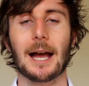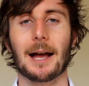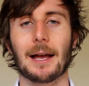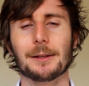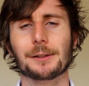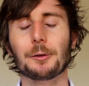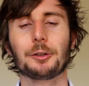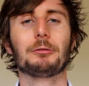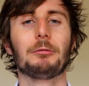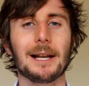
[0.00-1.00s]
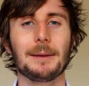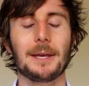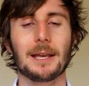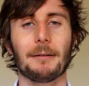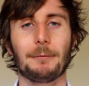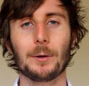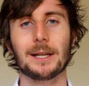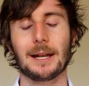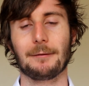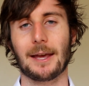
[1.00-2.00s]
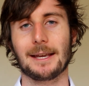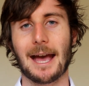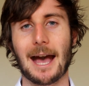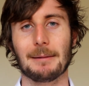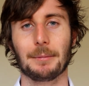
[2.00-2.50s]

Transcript: and so should really be avoided if they can,